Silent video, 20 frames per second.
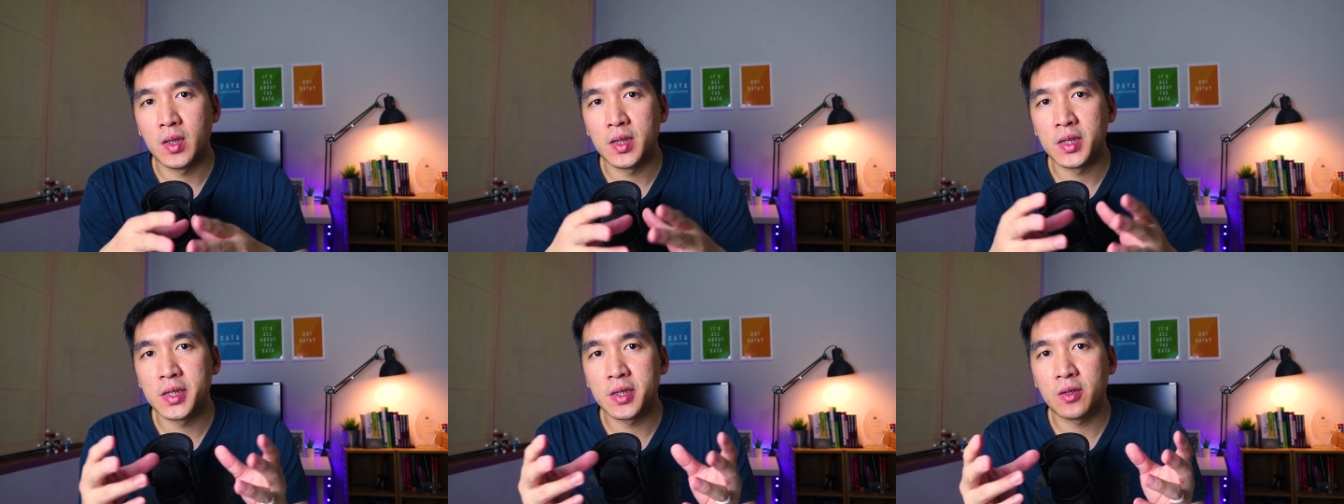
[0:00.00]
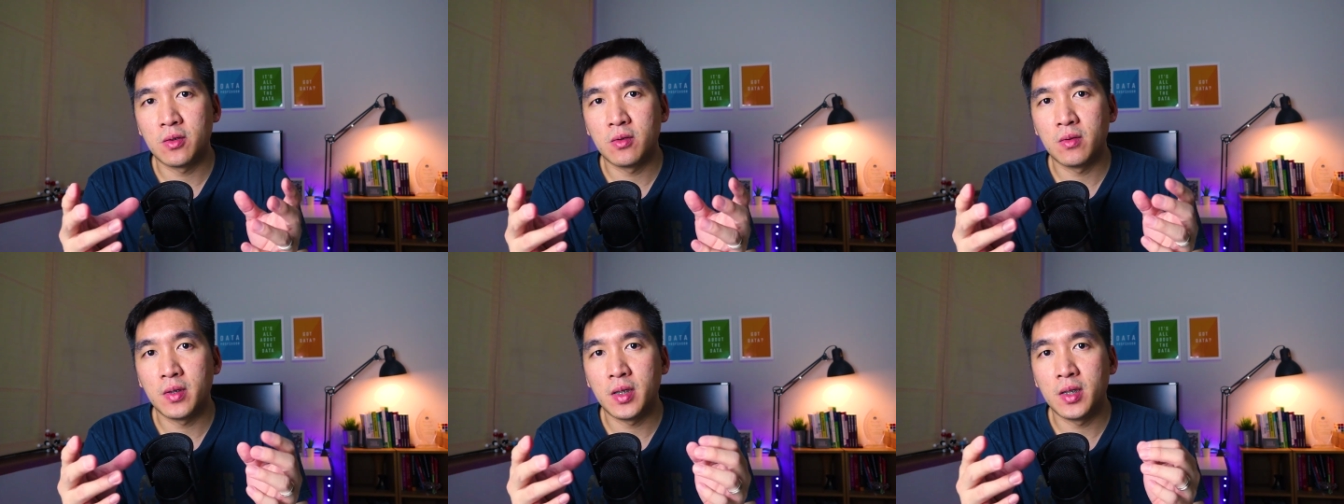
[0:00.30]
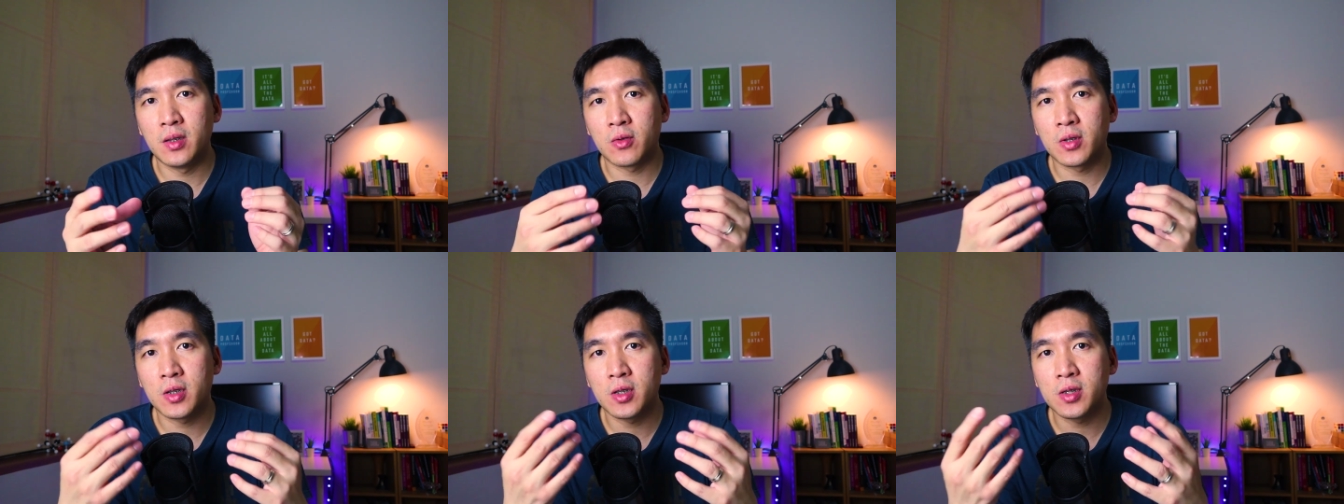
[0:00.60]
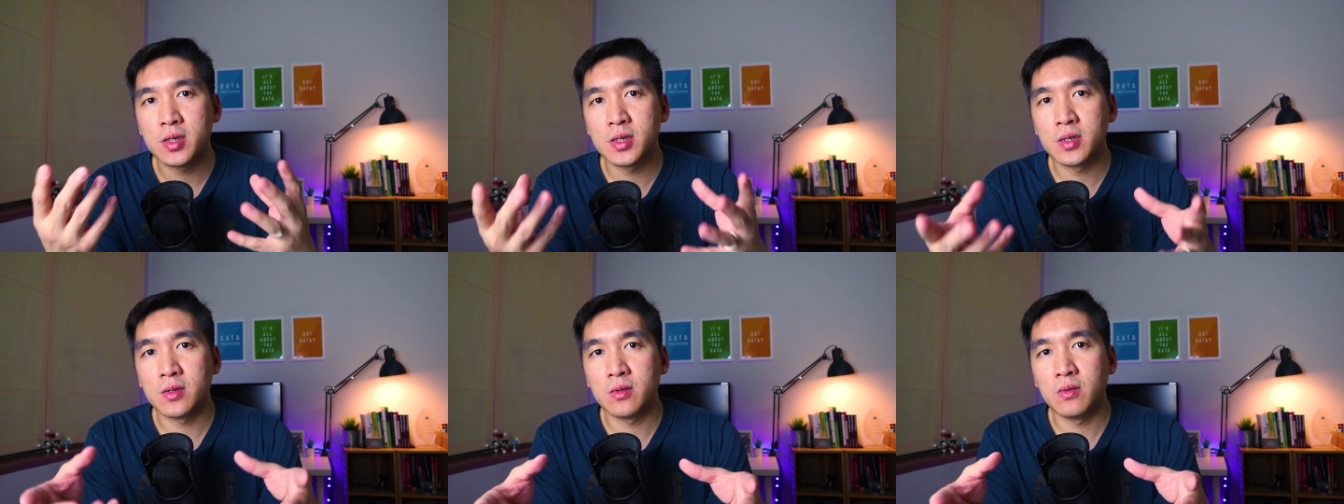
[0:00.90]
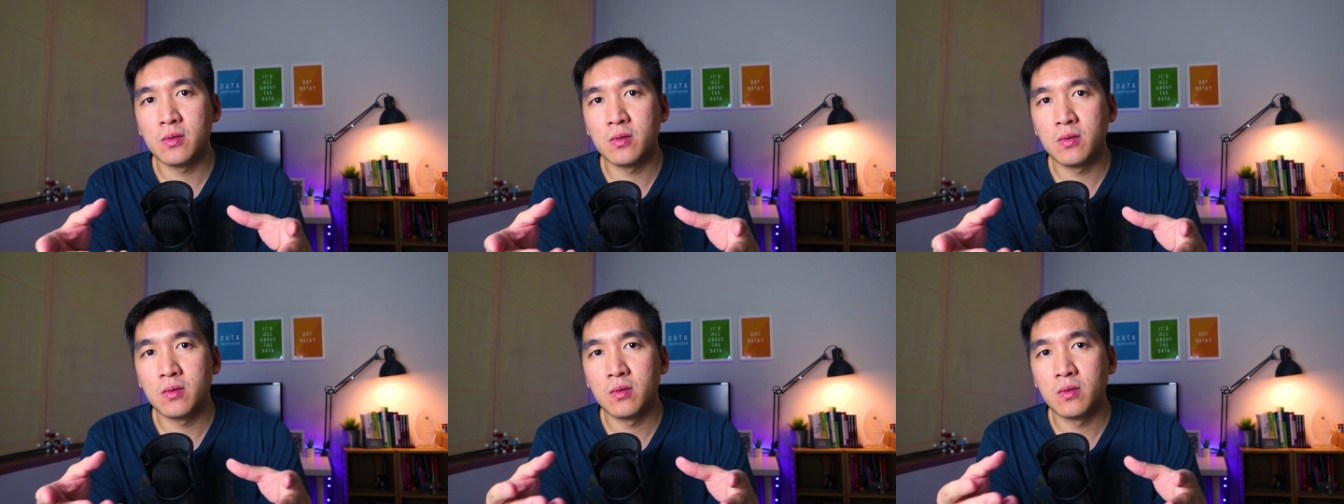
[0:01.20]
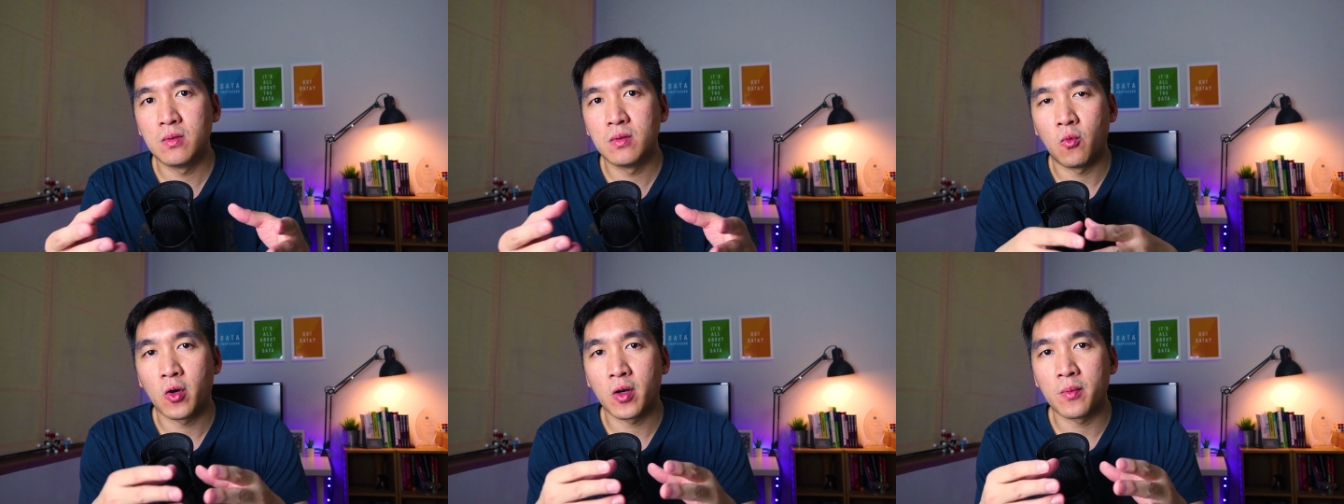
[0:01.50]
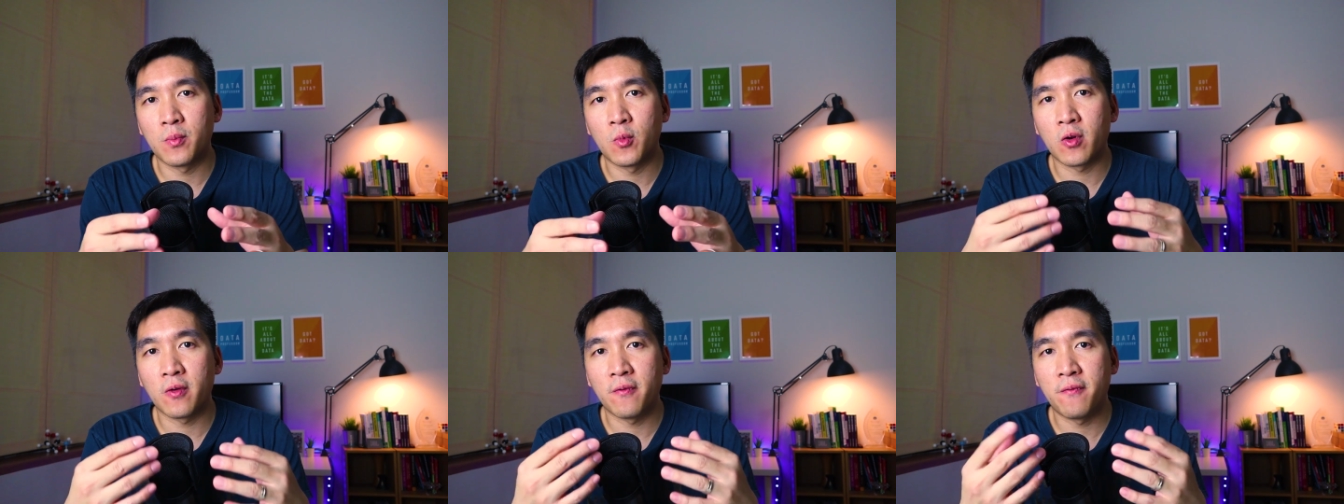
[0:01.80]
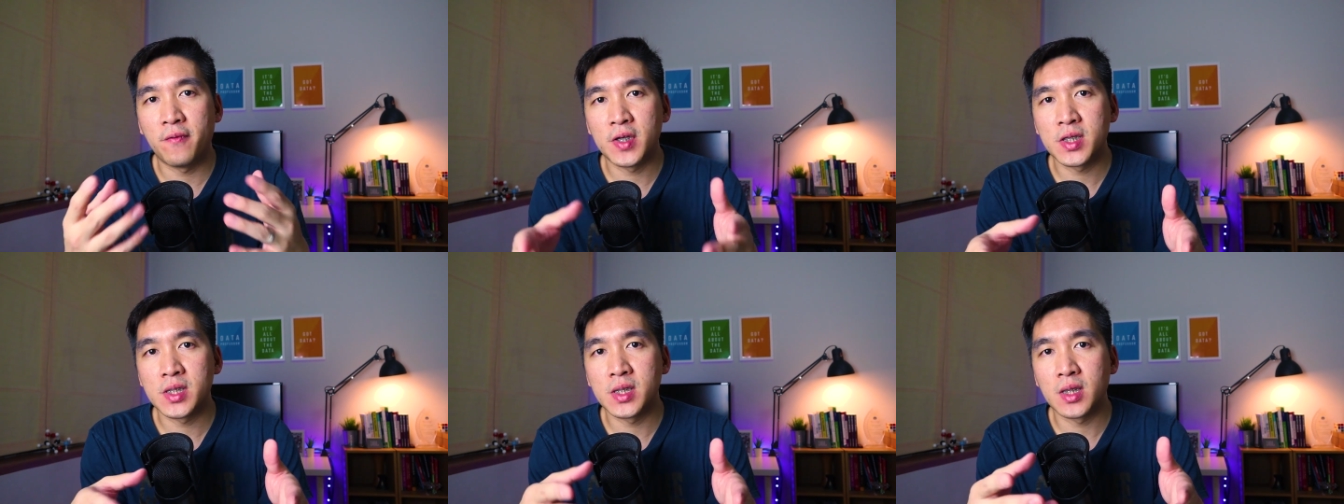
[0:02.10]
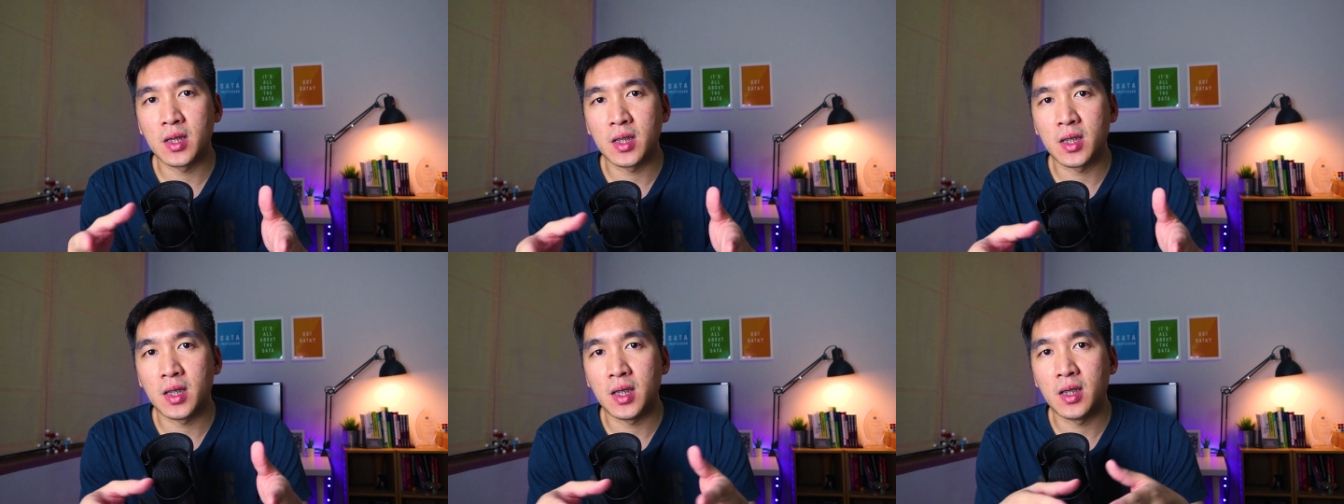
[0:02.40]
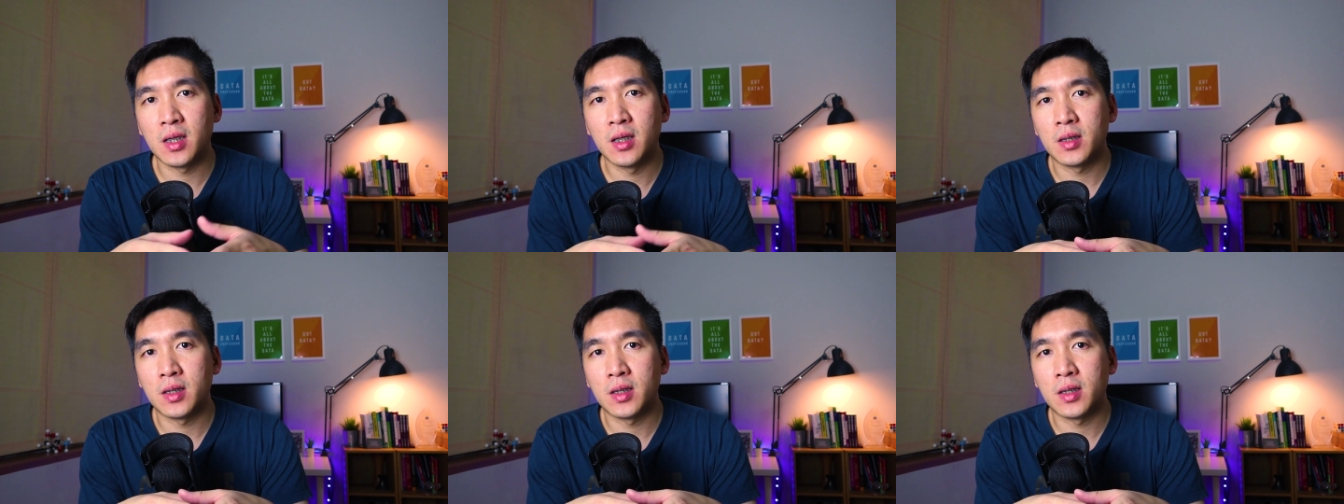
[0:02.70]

And so in order to work more efficiently,